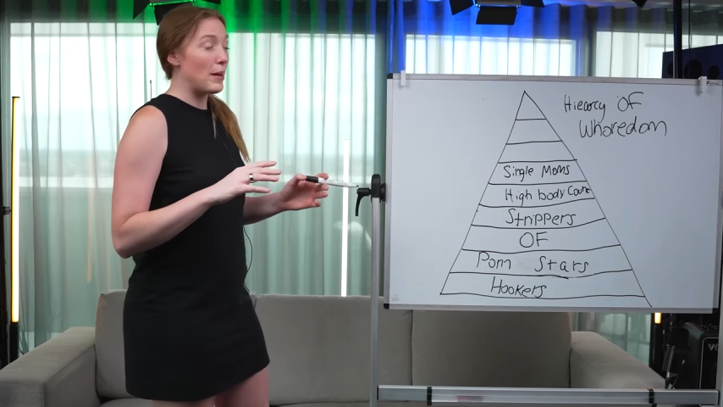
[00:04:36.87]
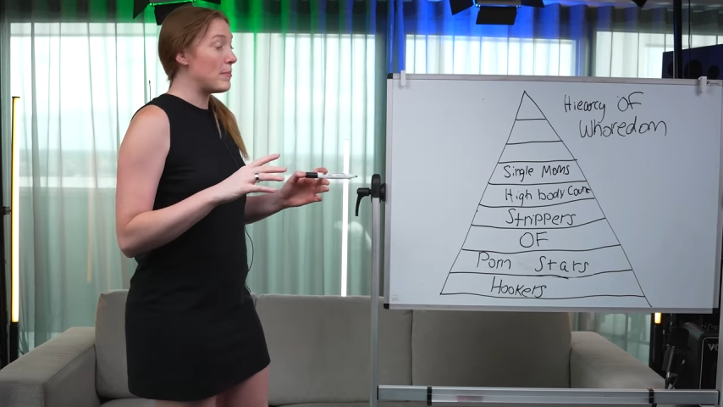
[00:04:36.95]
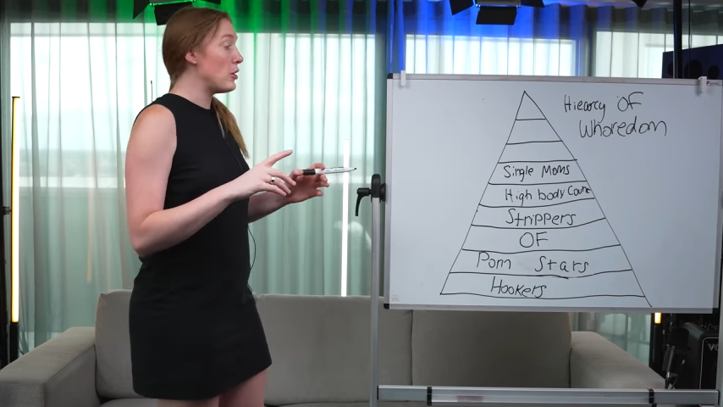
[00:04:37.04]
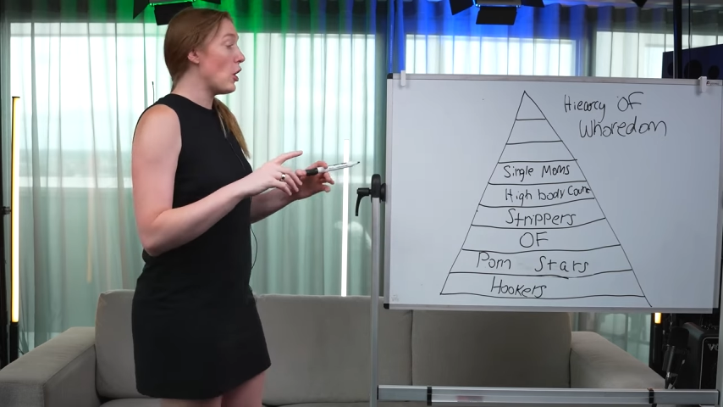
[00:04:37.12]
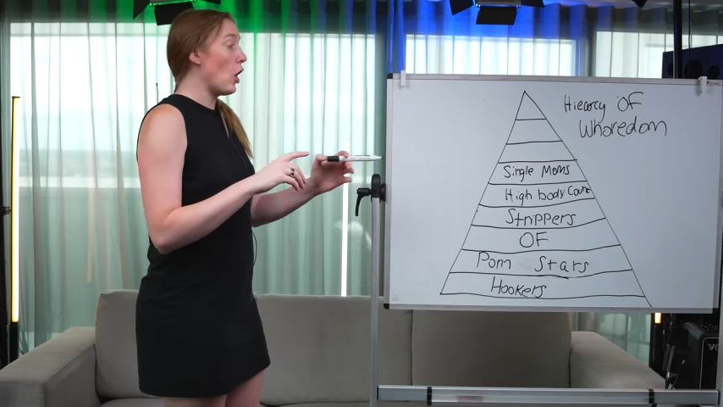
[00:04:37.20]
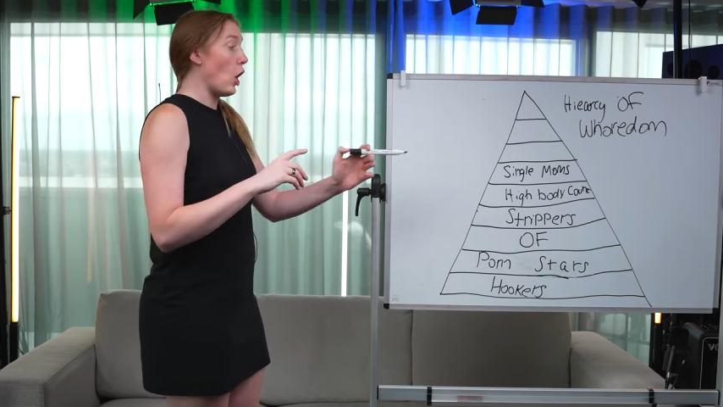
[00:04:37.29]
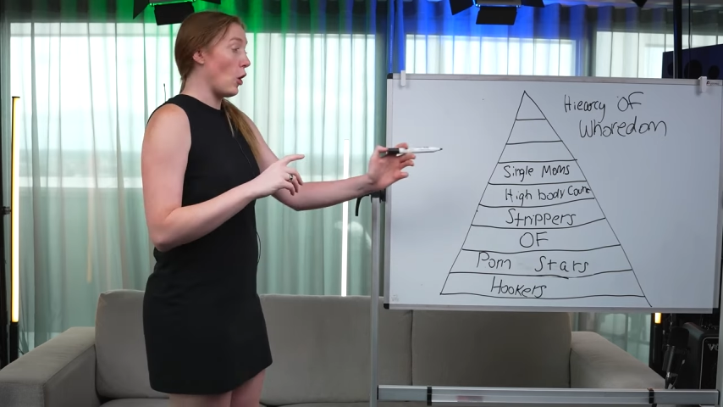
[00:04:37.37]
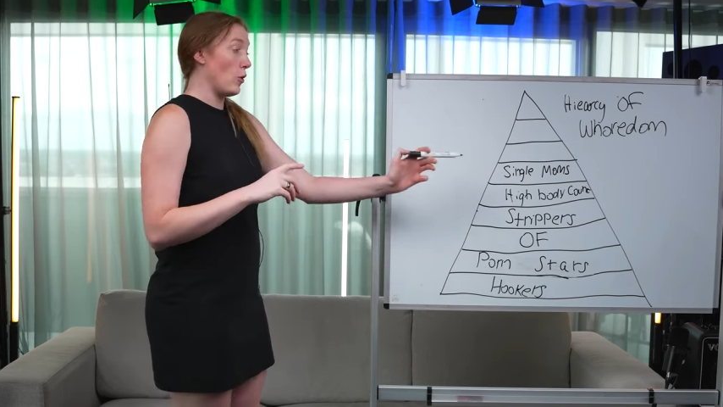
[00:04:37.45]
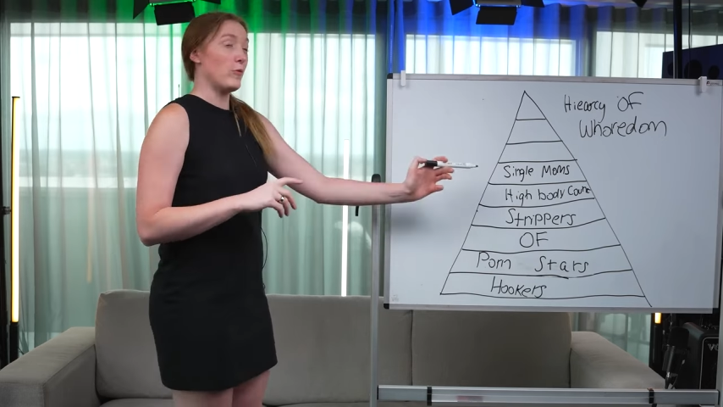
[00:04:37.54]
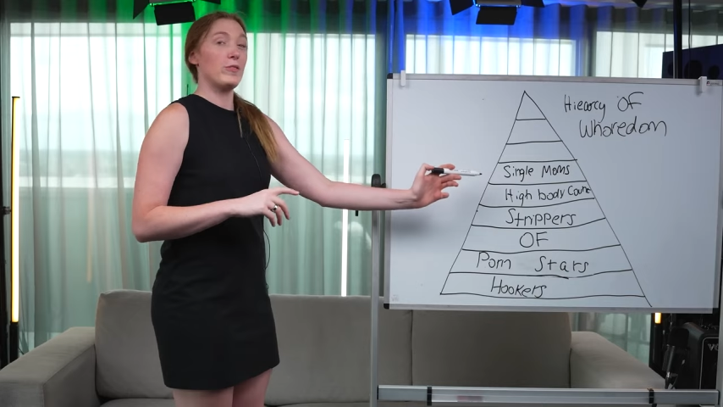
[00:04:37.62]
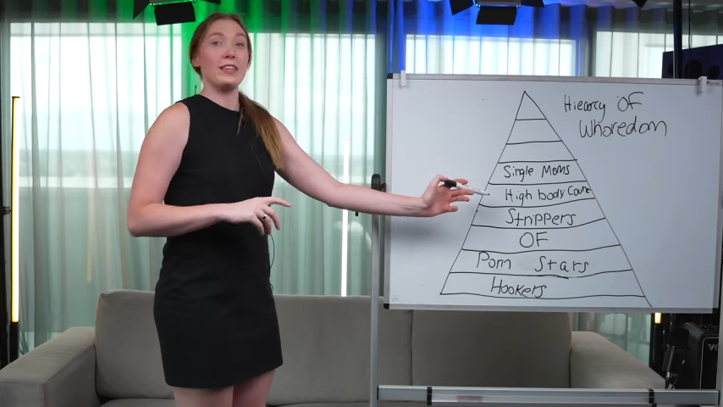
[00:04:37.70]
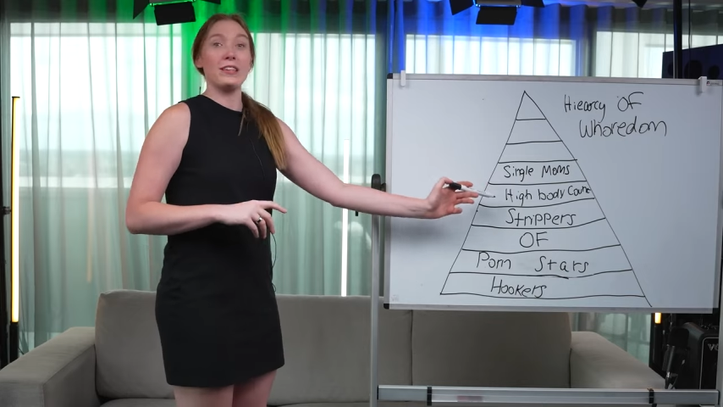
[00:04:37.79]
I mean,
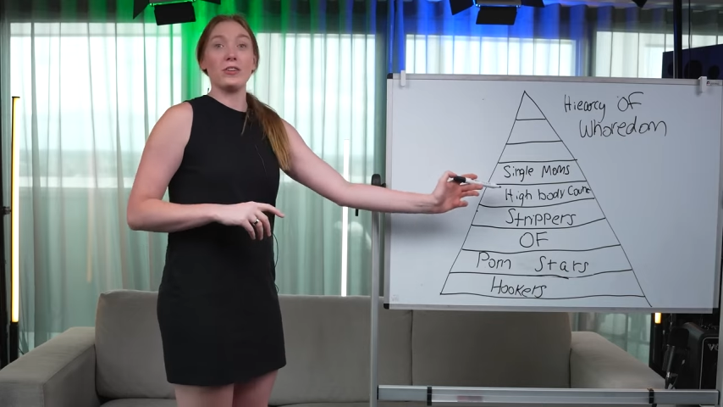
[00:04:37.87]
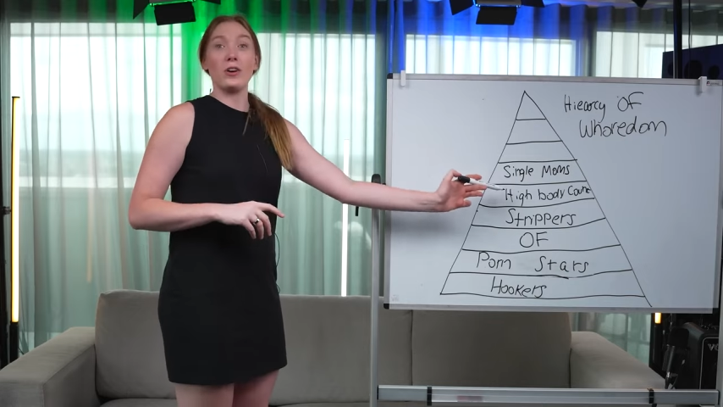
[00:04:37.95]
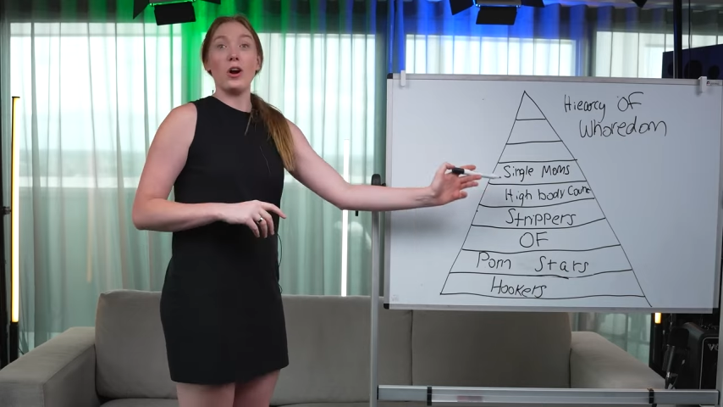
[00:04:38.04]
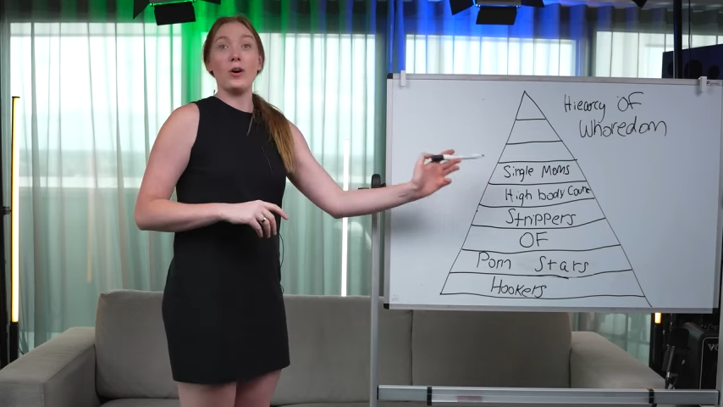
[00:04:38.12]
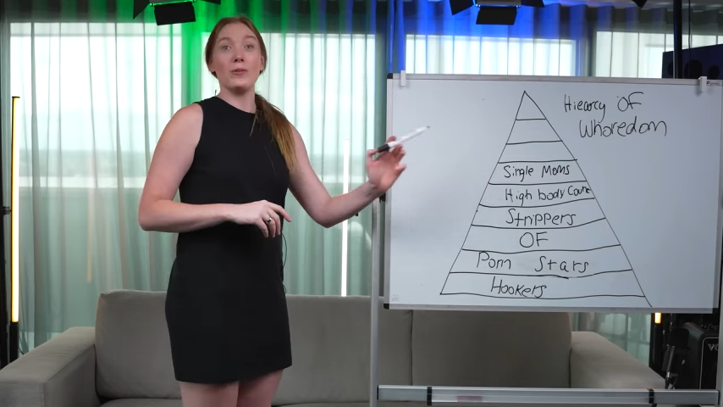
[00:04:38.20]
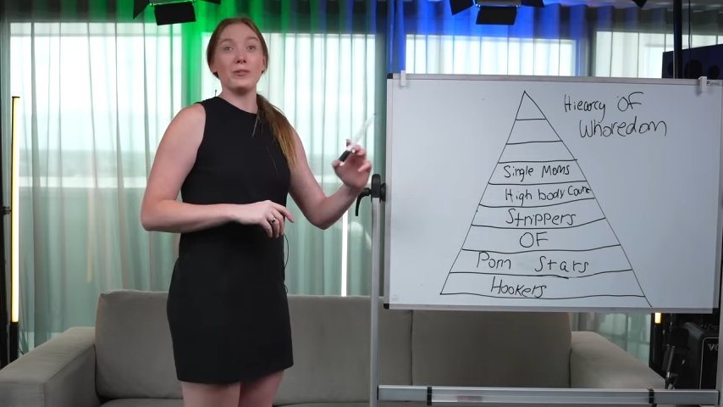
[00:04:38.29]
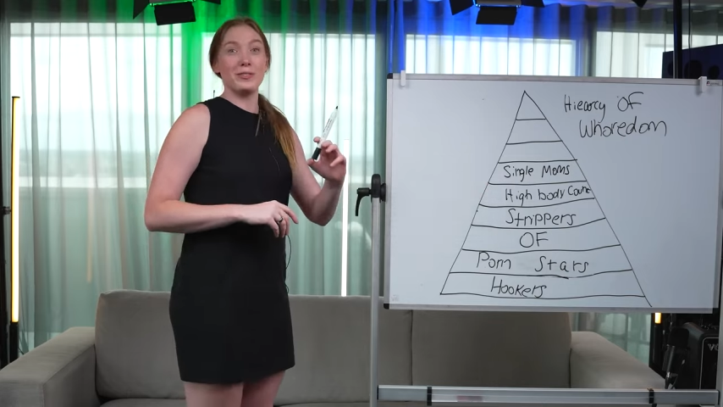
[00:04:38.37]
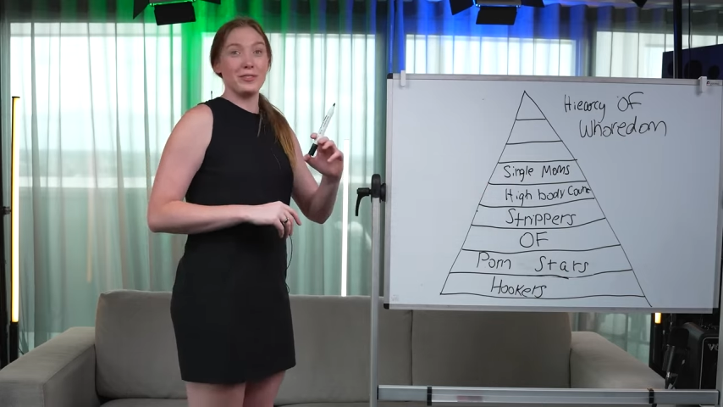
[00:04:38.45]
hoes. These are hoes.